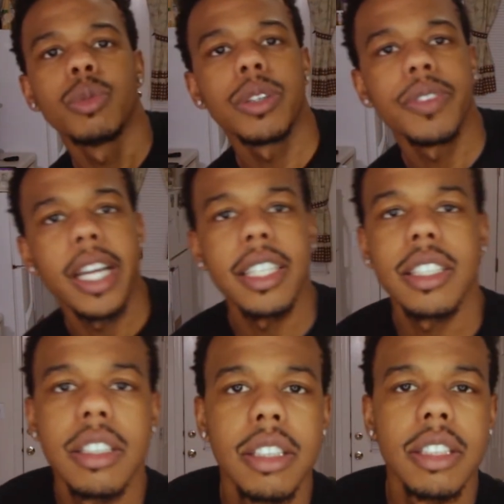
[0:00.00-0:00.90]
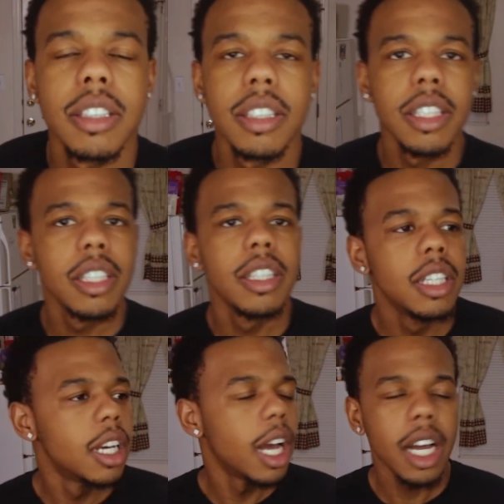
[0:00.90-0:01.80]
real fast.
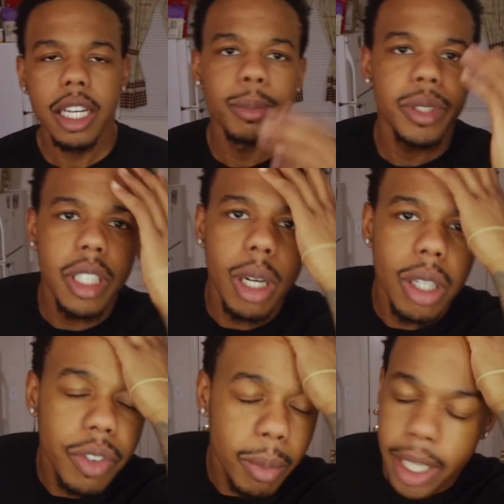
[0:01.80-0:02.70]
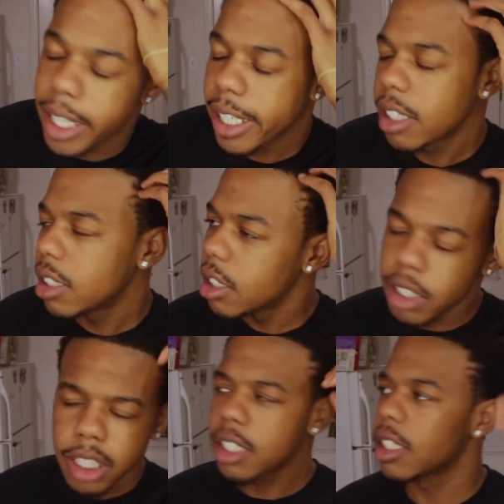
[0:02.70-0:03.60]
I am sorry for my hair.
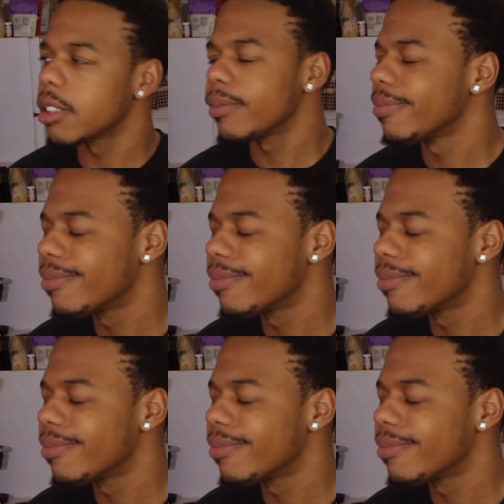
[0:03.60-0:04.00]
Jesus.